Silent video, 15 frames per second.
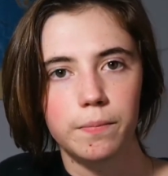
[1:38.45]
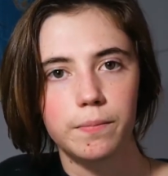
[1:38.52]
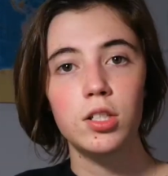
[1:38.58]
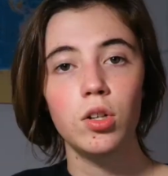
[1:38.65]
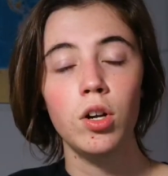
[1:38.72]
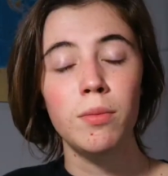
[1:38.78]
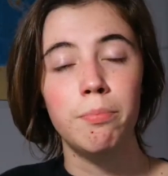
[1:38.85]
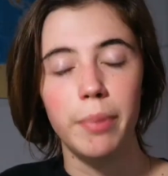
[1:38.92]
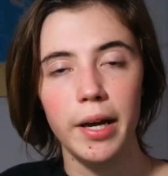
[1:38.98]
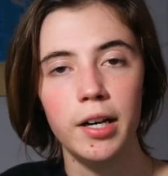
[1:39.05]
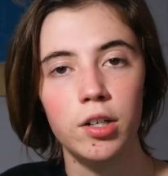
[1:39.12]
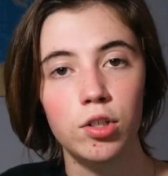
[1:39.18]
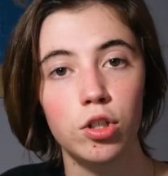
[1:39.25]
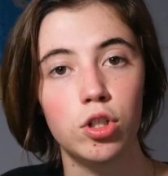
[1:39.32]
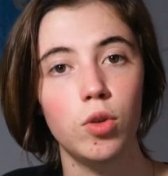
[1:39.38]
It's a lot
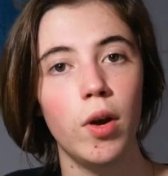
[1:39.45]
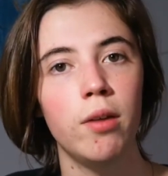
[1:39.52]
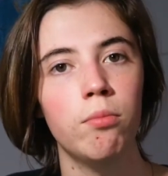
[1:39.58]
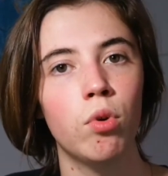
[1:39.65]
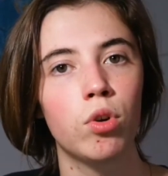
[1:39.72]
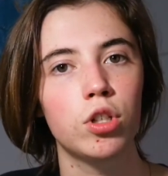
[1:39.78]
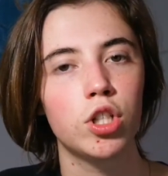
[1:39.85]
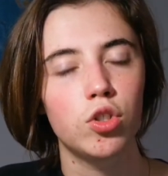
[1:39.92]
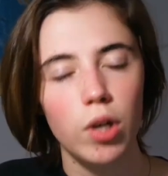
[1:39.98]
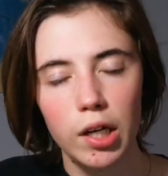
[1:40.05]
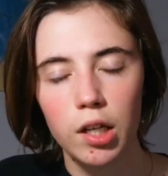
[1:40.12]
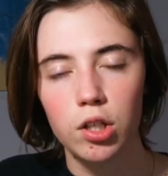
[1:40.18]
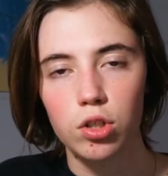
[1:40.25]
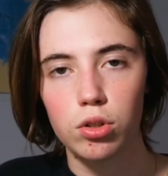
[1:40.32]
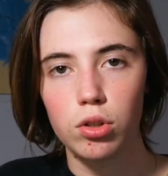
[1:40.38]
better to do a more
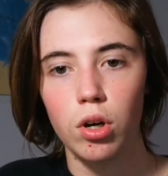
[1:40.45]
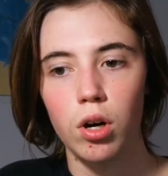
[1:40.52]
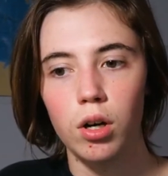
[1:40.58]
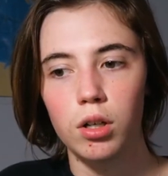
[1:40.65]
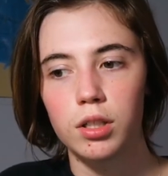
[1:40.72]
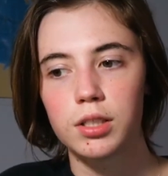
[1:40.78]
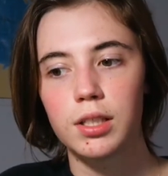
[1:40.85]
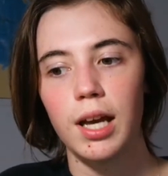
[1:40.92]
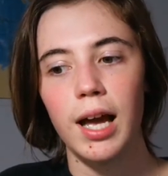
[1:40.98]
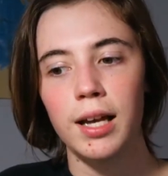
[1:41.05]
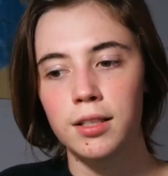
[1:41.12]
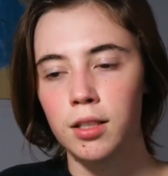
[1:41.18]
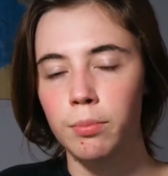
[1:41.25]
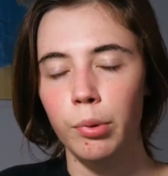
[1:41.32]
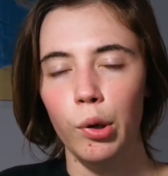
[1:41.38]
strenuous task
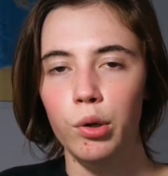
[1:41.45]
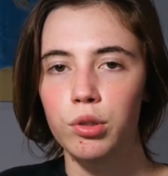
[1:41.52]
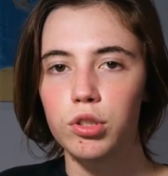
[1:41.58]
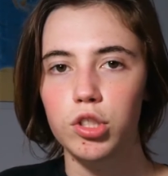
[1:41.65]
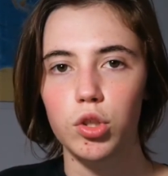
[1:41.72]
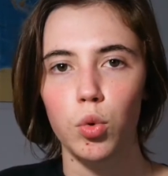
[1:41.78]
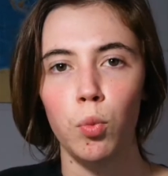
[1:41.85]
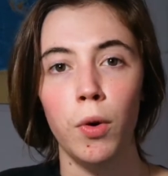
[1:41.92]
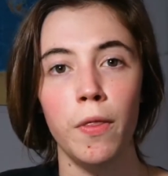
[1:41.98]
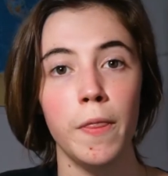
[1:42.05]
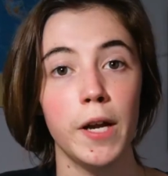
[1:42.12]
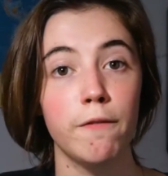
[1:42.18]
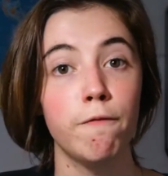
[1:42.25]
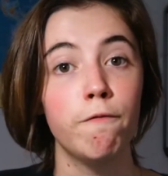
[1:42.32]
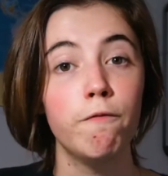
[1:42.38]
as opposed to one
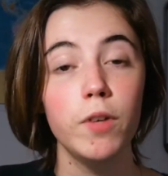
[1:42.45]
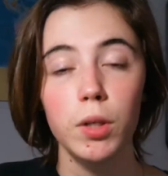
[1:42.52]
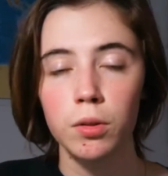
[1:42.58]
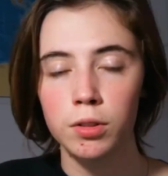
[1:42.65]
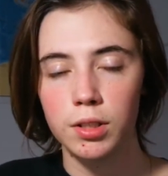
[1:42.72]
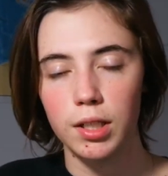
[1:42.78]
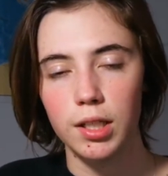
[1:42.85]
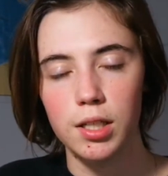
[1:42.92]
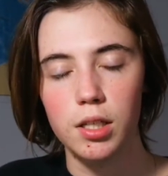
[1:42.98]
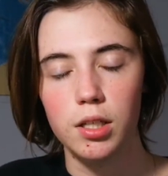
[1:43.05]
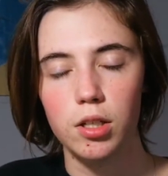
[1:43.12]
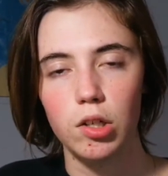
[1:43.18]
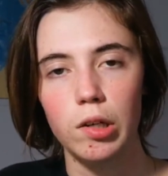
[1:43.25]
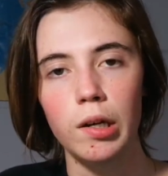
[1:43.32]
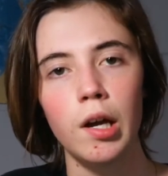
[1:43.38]
that feels
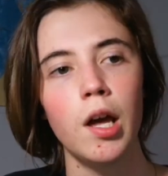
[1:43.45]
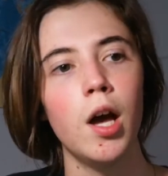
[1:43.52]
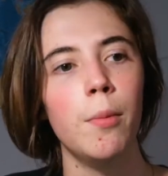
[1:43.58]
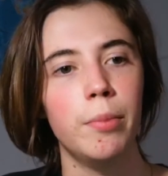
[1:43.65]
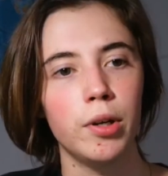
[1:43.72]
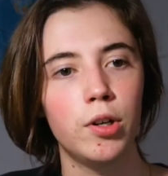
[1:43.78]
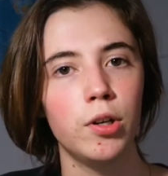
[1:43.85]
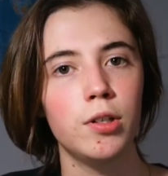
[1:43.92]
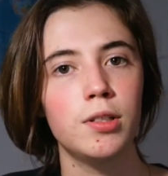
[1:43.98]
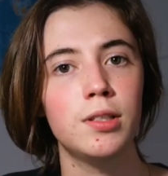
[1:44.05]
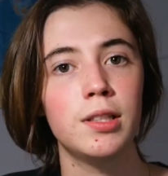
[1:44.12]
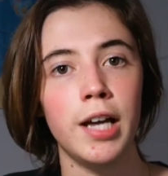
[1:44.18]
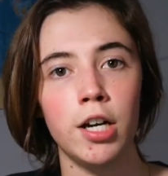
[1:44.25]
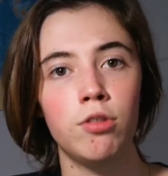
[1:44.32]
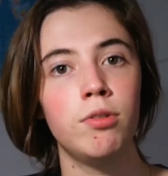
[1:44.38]
easier, because
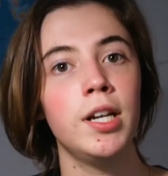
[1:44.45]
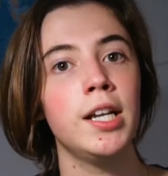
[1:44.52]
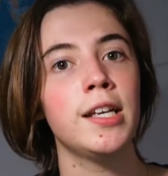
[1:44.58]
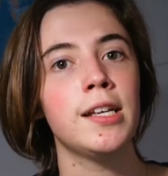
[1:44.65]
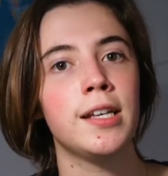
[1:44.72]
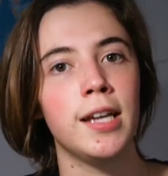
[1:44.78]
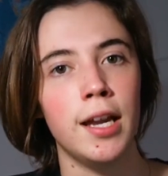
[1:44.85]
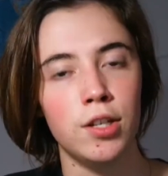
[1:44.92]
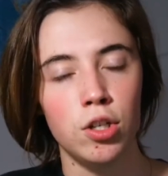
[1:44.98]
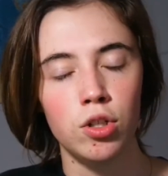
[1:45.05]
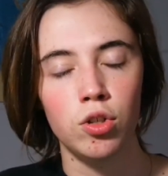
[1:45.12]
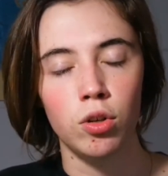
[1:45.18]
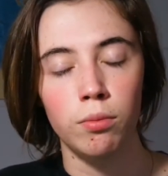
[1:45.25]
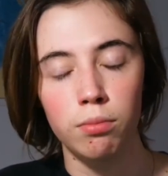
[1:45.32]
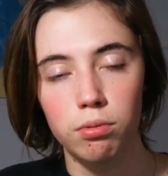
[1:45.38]
that really
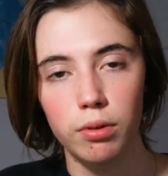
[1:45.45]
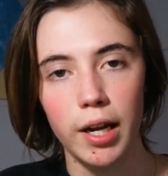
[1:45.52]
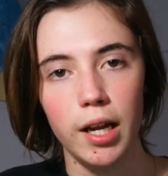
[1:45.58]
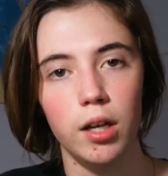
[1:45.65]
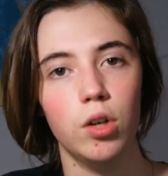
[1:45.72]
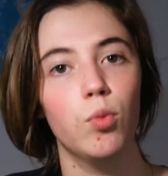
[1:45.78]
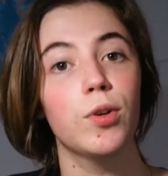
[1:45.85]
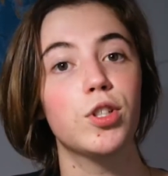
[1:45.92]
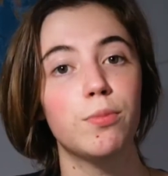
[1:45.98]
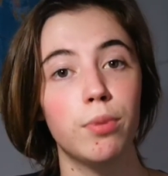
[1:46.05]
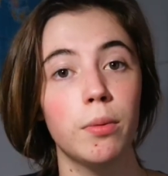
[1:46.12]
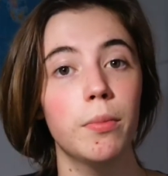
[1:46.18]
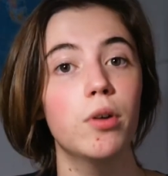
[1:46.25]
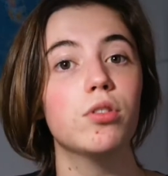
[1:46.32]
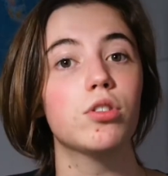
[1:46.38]
engages your brain, which
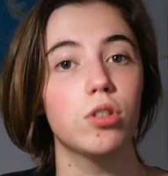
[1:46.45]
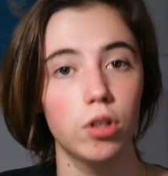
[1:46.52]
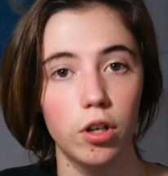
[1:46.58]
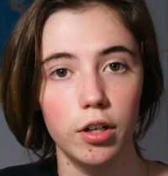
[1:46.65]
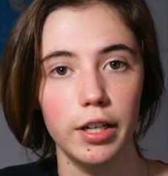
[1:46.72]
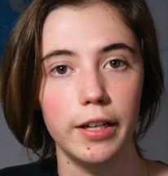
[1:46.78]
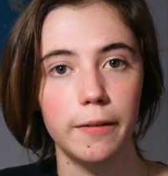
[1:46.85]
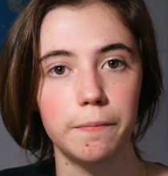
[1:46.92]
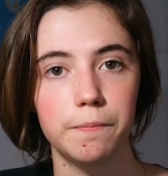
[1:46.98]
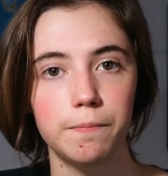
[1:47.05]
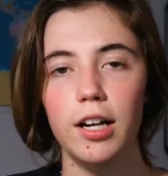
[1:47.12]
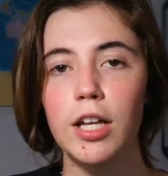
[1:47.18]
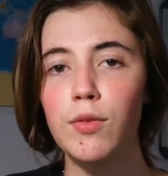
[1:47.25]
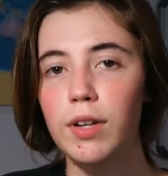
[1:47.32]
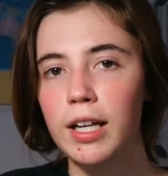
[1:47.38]
promotes learning.
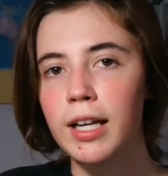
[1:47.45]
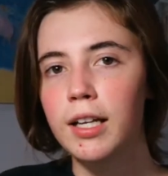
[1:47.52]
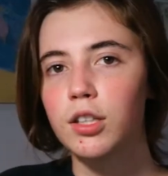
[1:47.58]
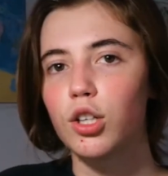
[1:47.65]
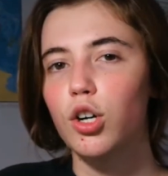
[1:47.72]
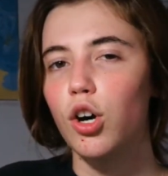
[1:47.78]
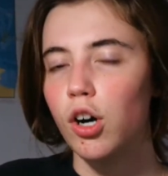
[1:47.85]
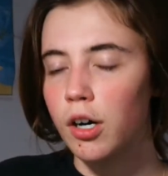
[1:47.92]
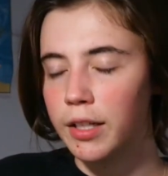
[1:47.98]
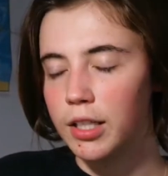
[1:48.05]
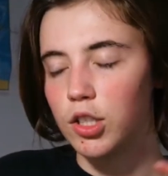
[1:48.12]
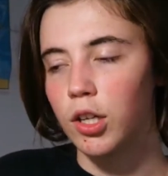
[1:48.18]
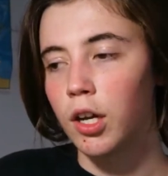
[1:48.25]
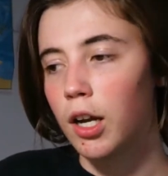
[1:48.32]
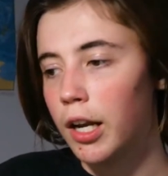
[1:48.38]
I'll leave a link in the card
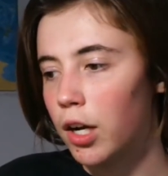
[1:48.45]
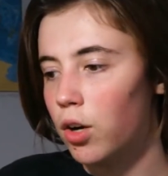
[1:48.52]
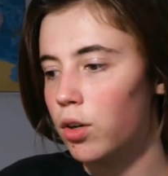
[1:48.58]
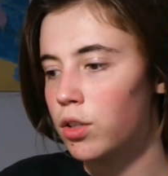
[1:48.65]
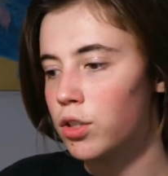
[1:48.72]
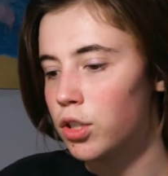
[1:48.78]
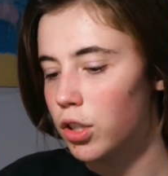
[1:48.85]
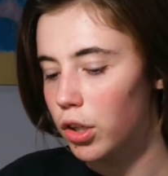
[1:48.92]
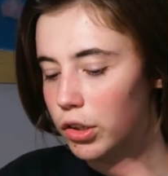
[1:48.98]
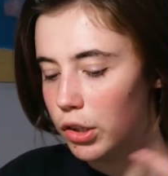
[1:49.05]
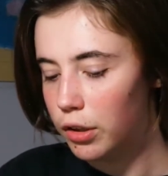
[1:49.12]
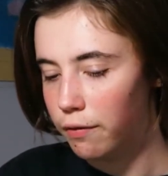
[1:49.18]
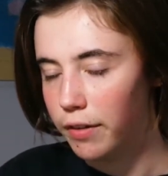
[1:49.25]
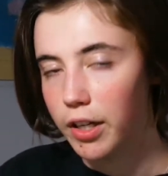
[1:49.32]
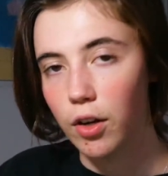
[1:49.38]
that you can click on to go
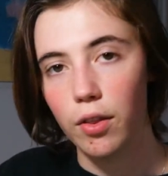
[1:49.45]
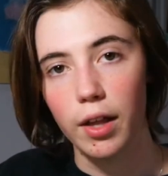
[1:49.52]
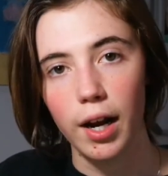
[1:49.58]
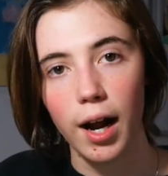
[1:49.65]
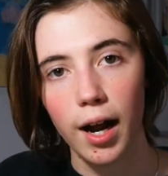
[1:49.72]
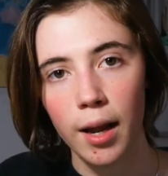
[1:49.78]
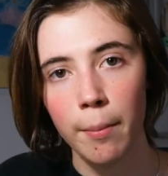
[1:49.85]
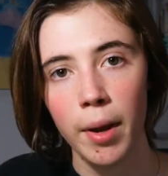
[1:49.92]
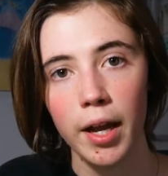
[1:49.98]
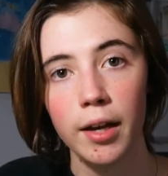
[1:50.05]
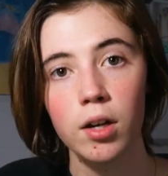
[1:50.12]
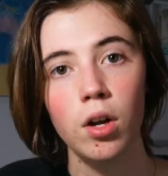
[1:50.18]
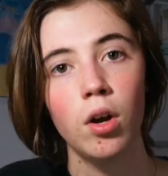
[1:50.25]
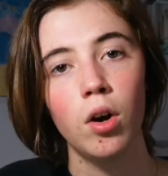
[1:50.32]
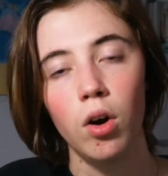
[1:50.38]
to the video that I
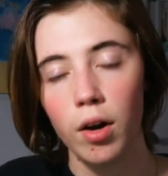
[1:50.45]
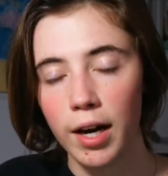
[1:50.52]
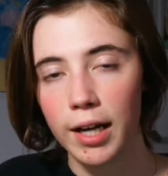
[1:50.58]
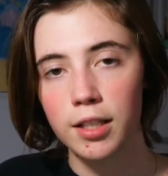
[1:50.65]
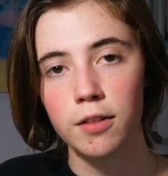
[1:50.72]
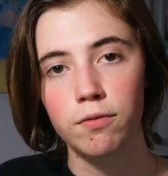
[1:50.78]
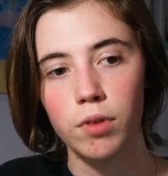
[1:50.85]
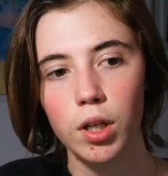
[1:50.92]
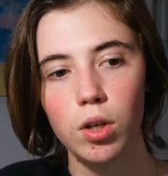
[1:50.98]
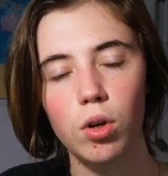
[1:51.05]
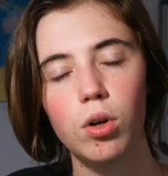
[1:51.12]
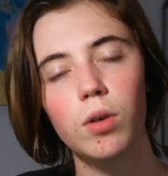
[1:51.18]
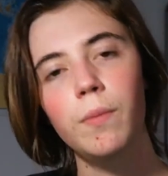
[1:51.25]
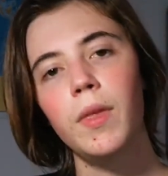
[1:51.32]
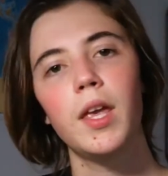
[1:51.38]
made on active
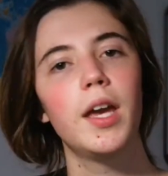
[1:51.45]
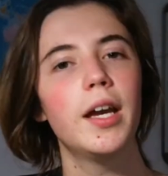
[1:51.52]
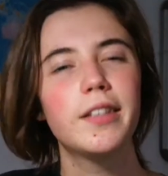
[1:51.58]
recall.